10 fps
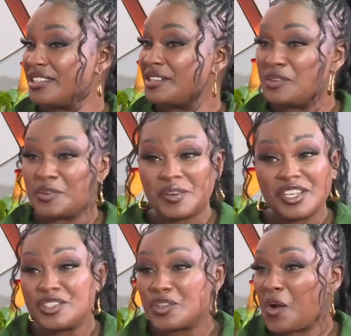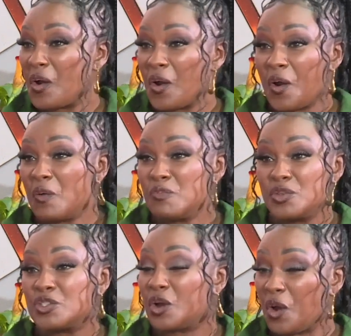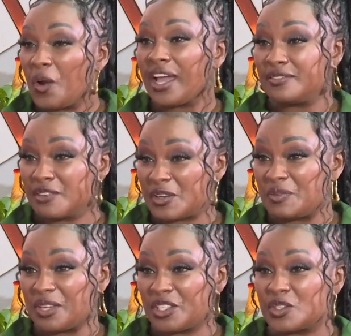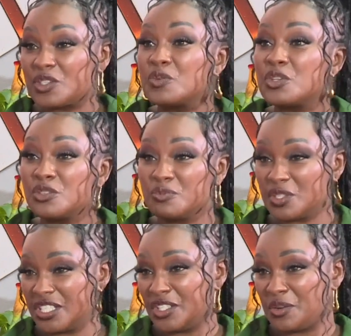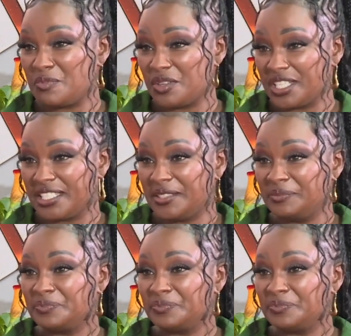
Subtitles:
you know, it's almost all environmental. It's what you put in your body.